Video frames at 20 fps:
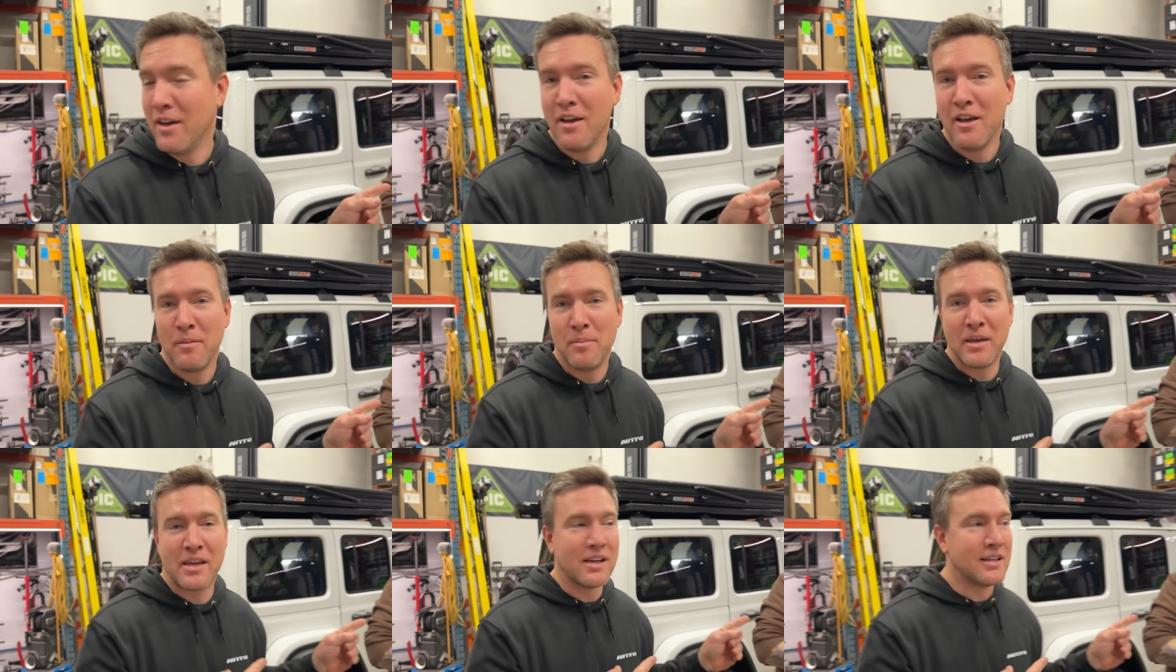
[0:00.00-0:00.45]

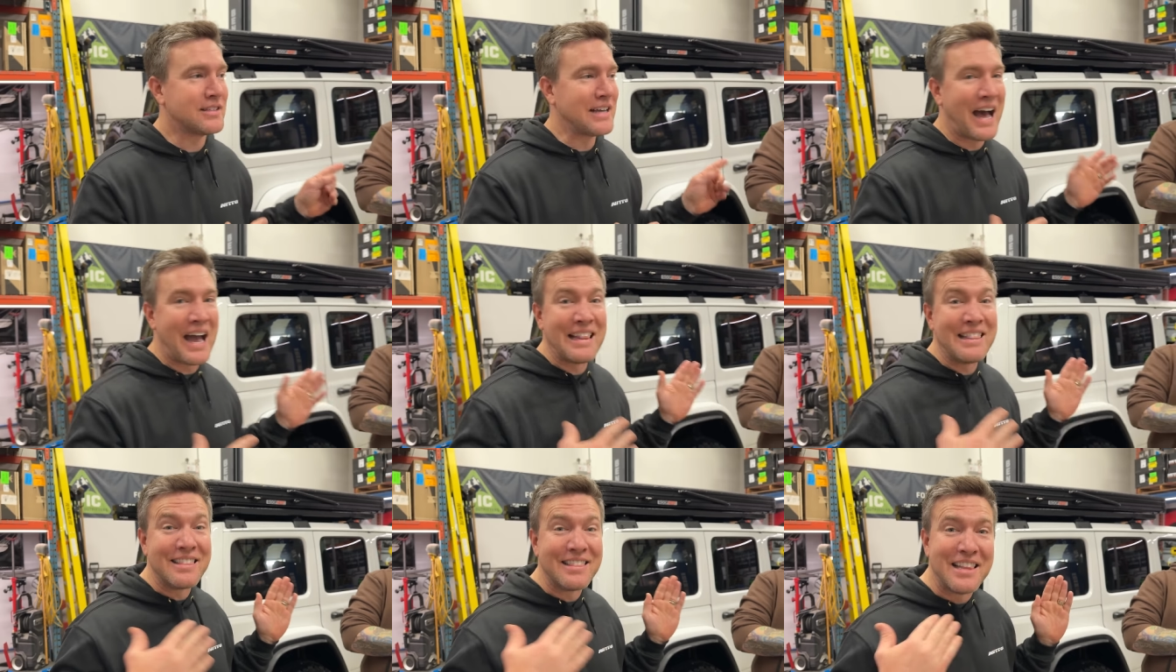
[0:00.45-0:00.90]
because
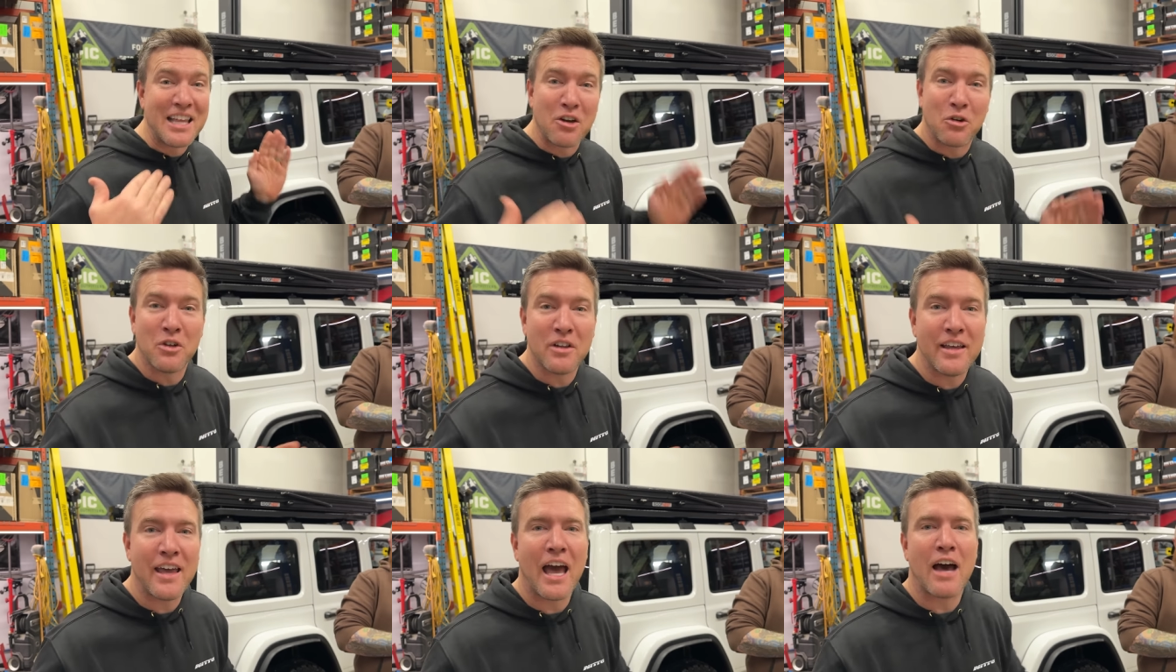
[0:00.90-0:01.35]
I
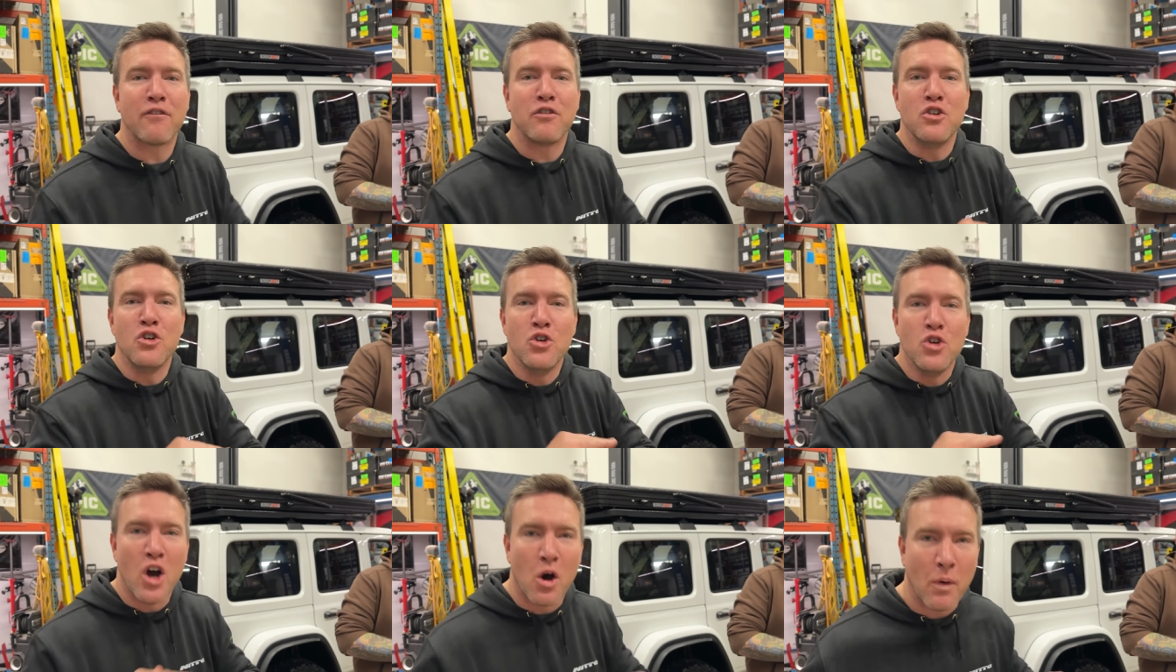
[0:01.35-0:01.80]
literally have
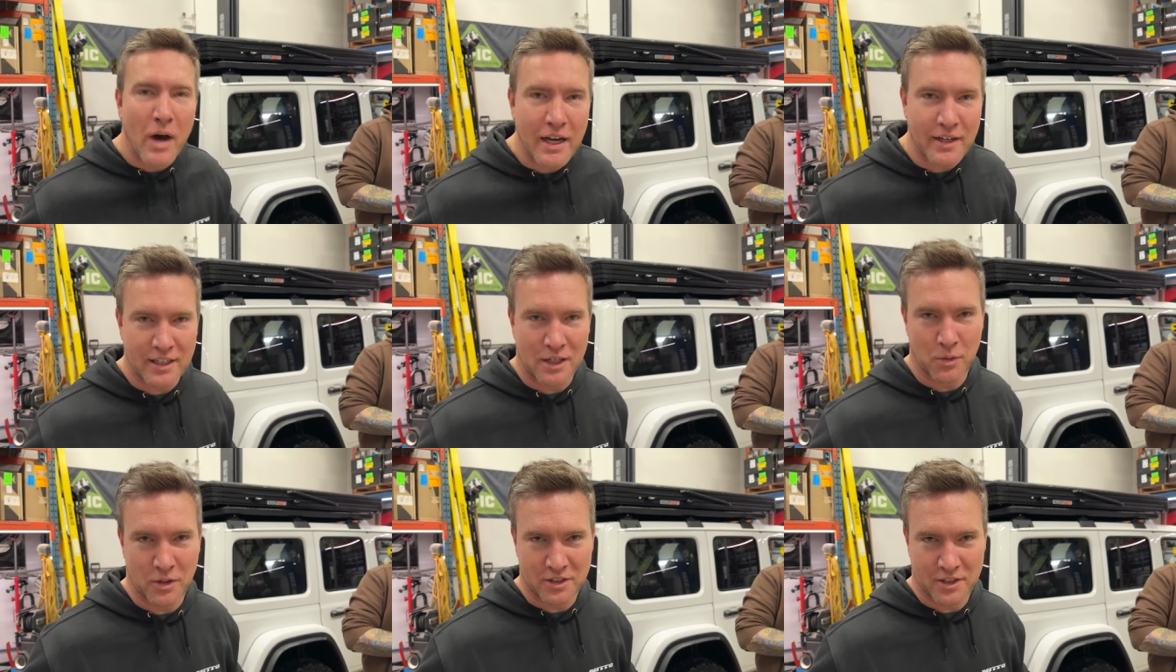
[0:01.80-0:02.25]
no
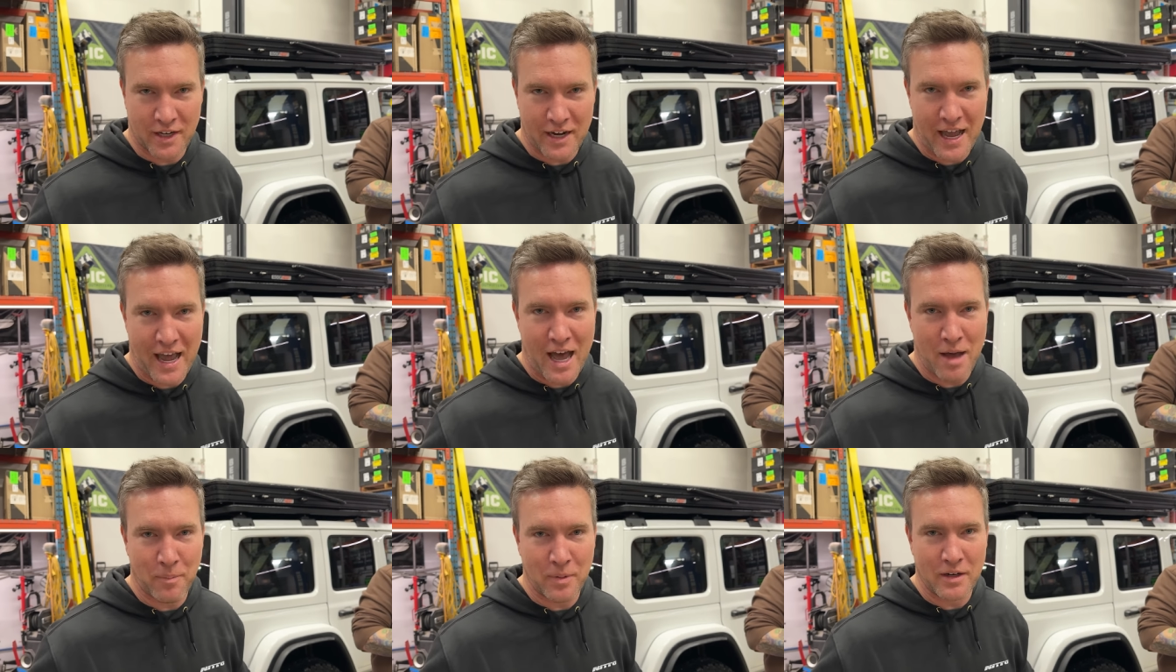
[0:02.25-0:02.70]
idea what's going
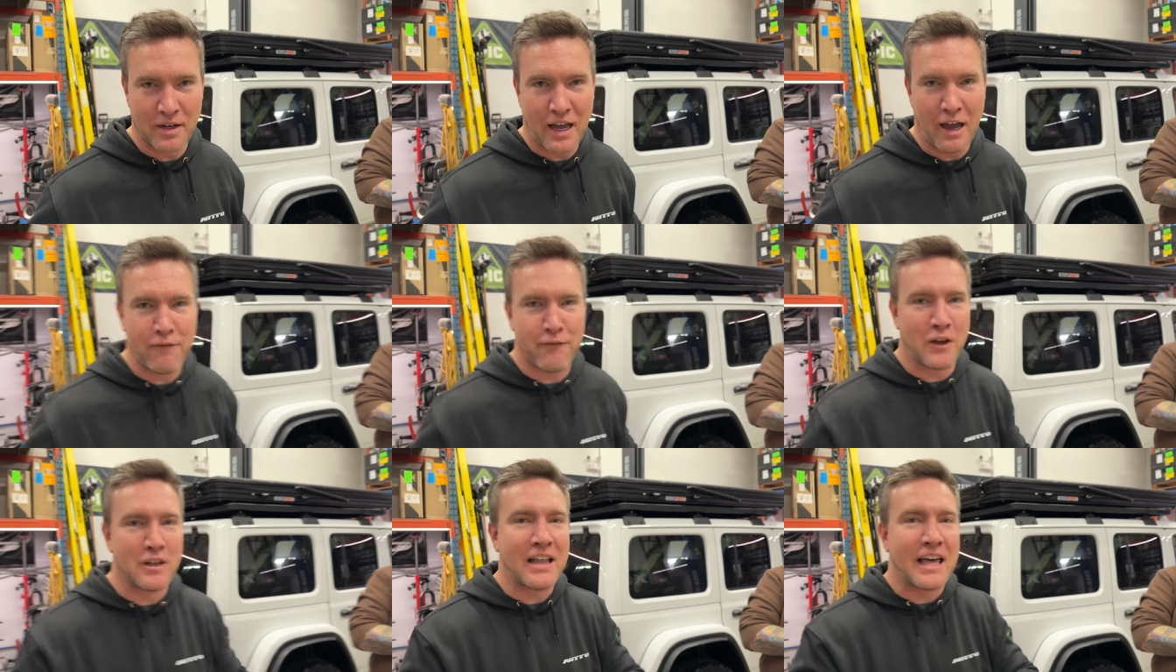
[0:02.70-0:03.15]
to happen. I
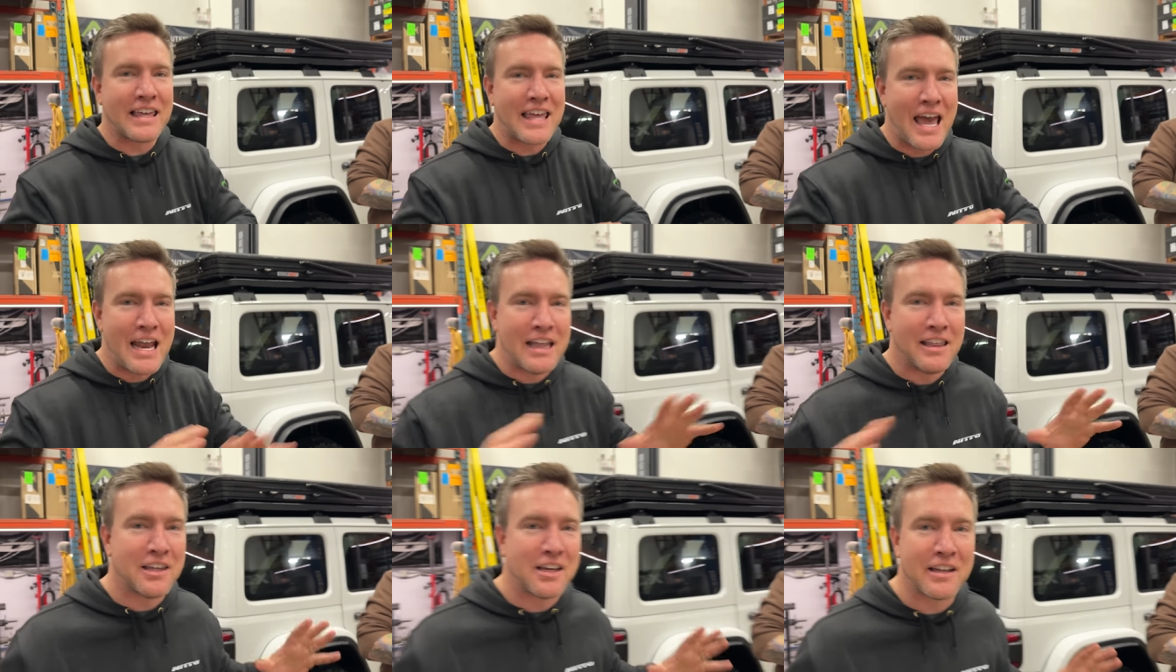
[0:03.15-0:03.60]
feel like
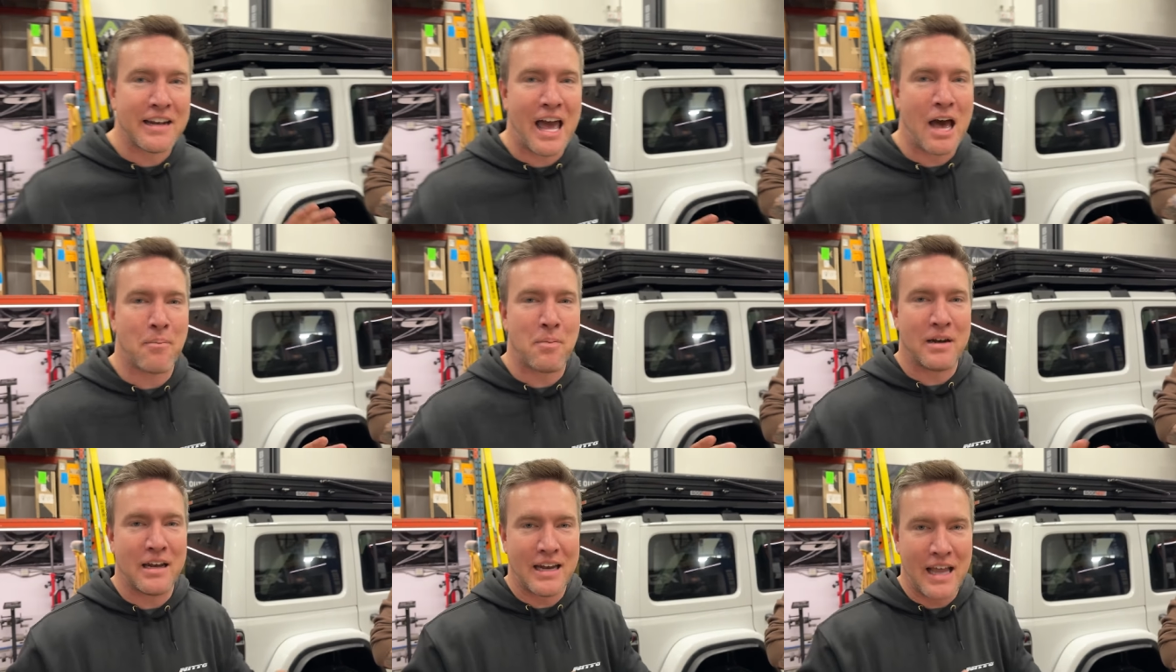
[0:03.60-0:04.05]
anything could
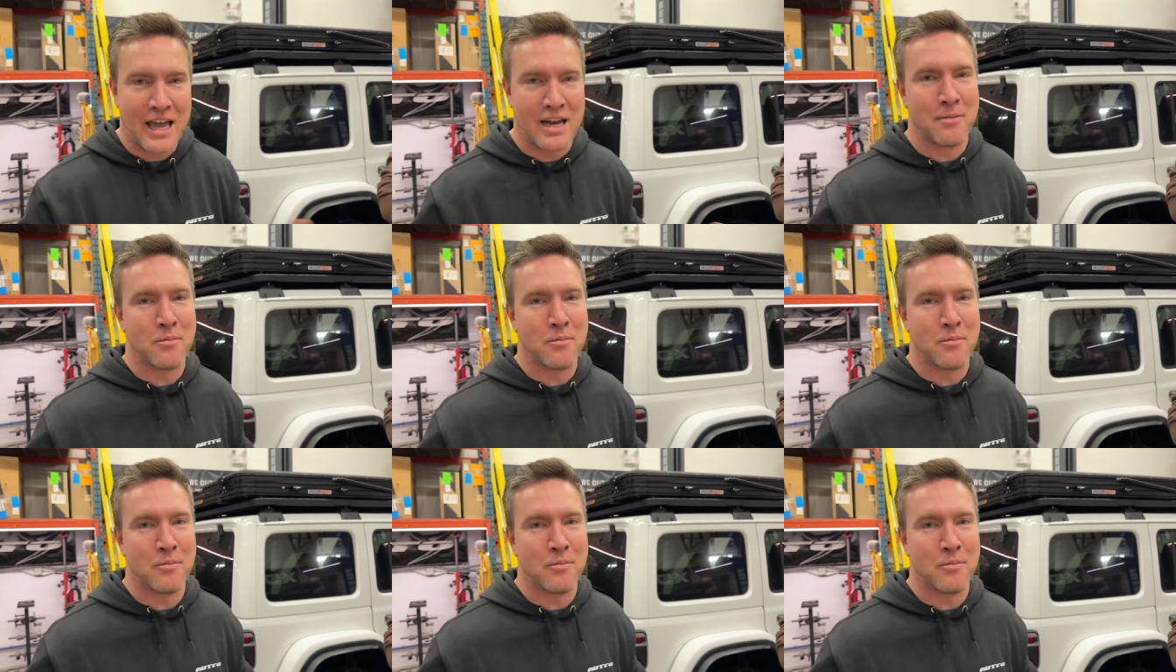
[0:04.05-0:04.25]
happen at any